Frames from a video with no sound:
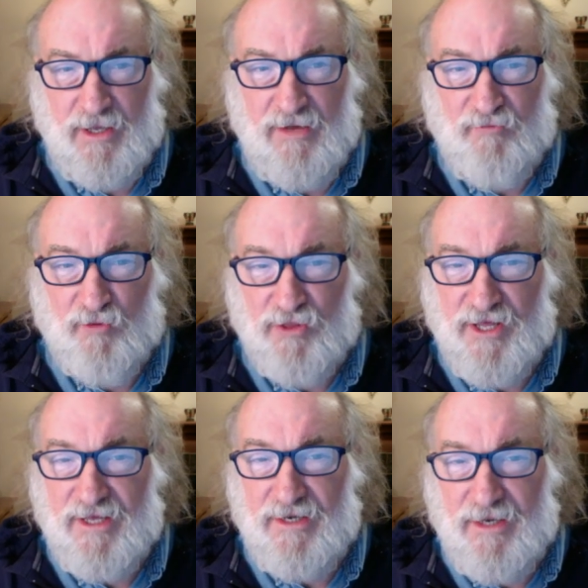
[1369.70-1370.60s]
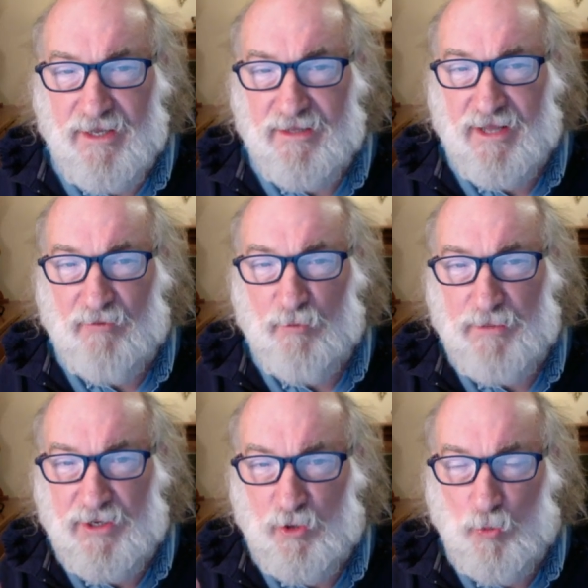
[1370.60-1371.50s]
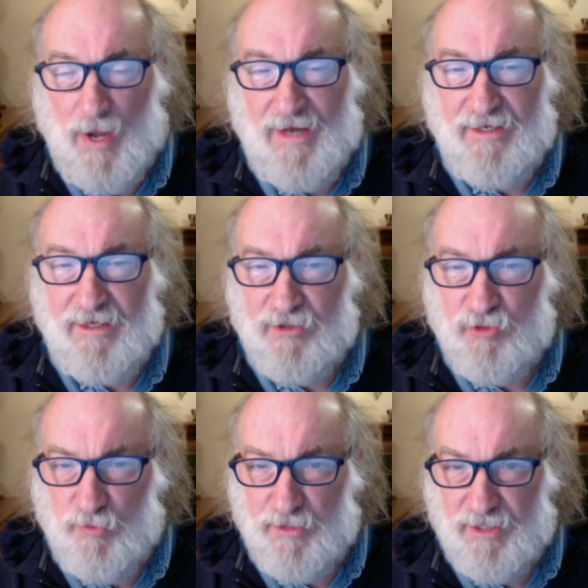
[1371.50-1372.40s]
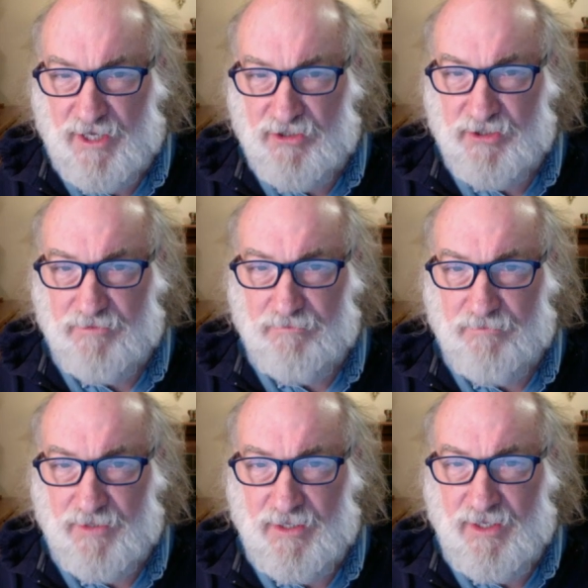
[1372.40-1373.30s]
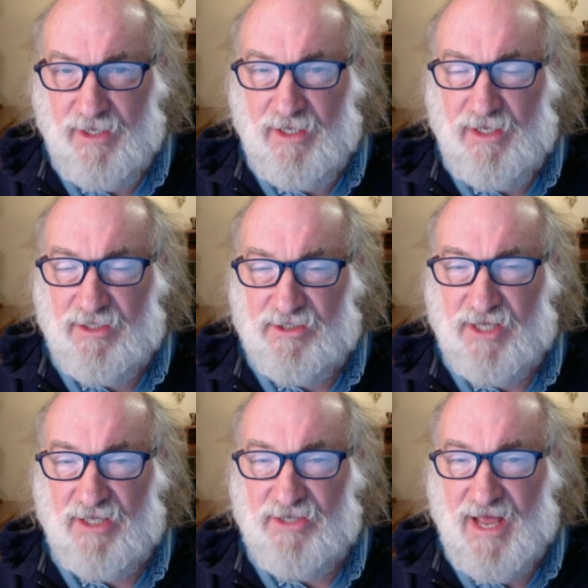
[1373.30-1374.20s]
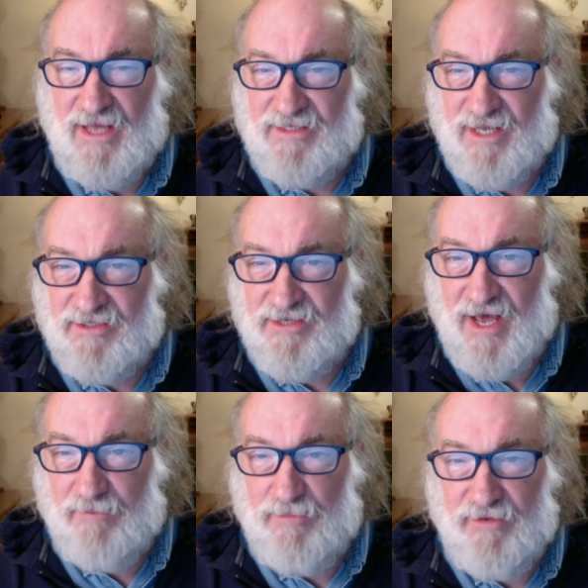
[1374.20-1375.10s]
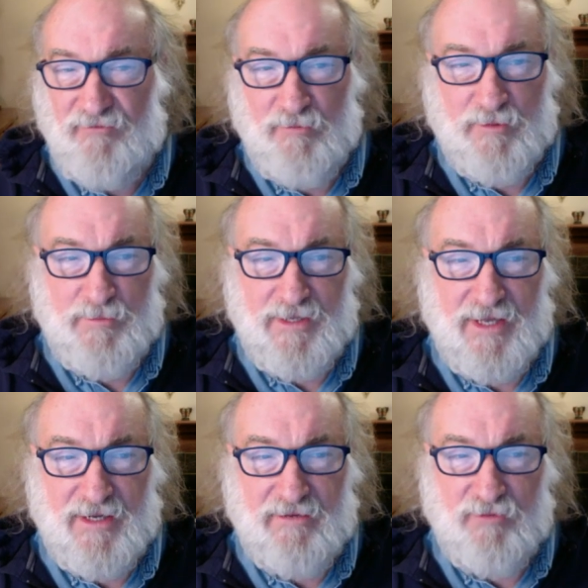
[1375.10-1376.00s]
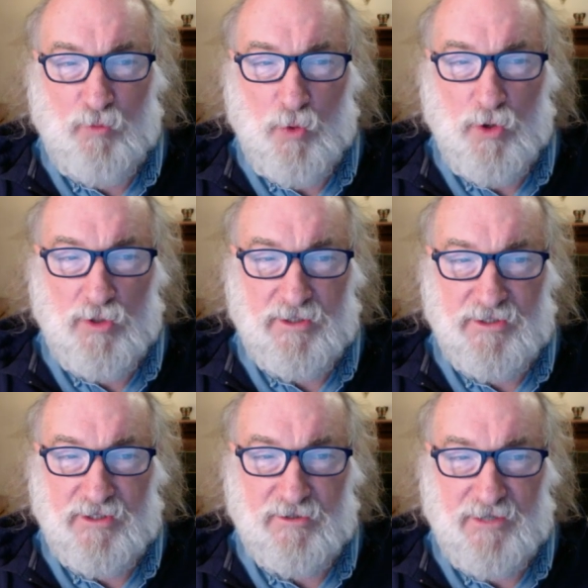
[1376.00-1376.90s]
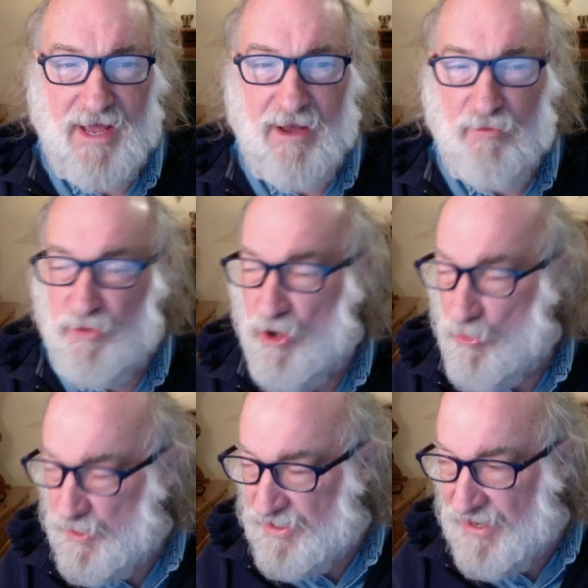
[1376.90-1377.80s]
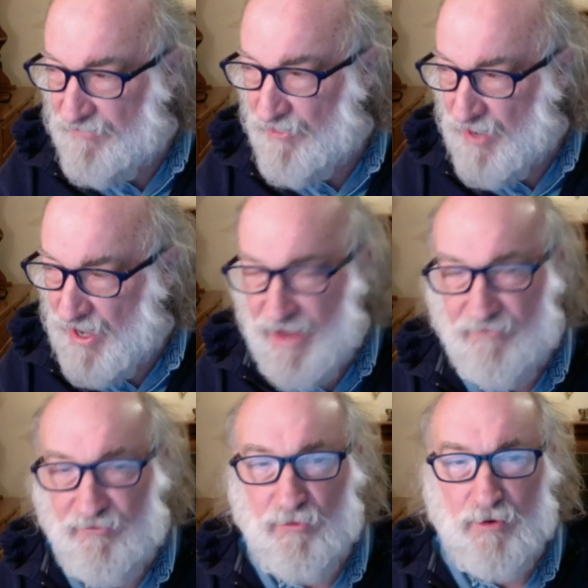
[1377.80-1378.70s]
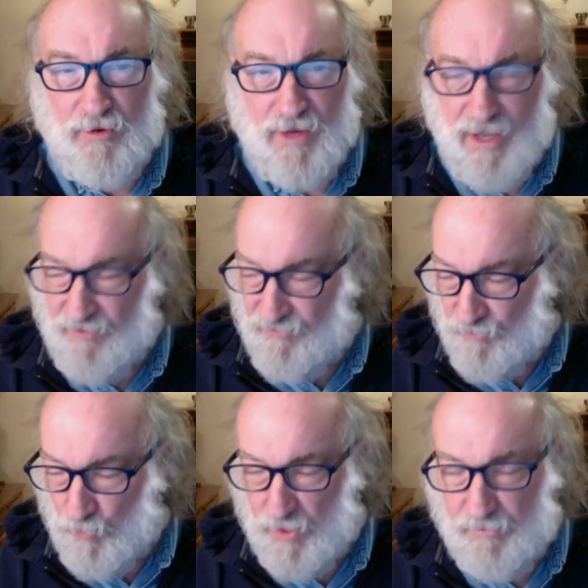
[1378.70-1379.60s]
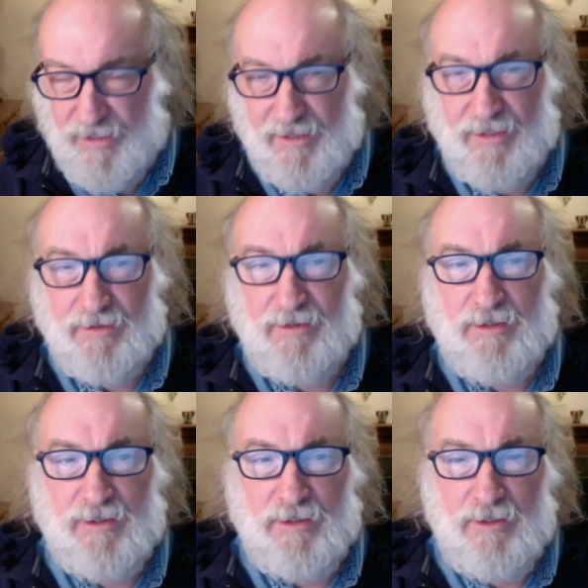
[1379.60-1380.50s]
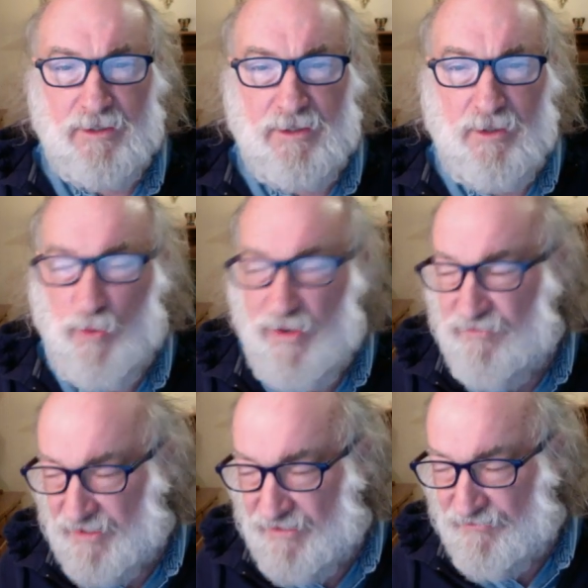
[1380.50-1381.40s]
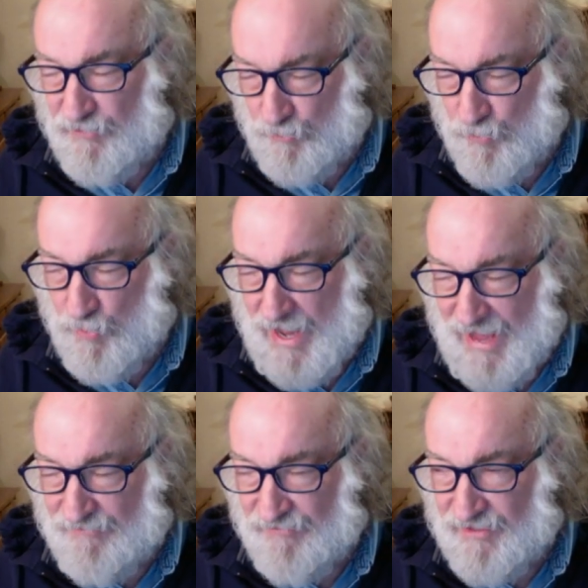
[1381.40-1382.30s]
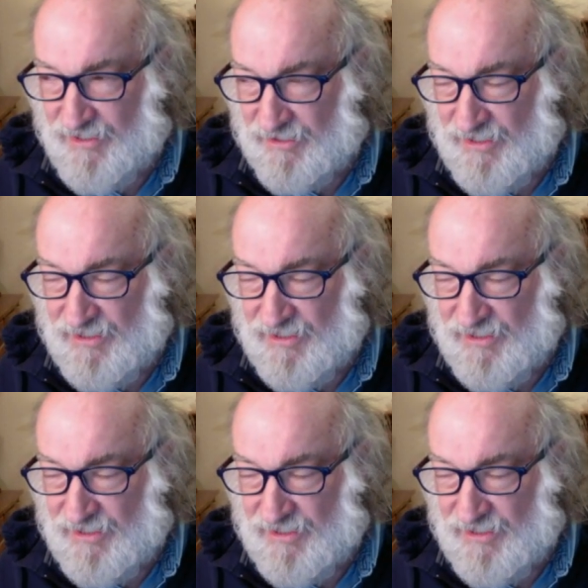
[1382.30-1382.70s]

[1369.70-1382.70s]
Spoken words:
For then there will be great tribulation, such as has not been from the beginning of the world until now, no, and never, ever, ever will be. We've lived through half of it at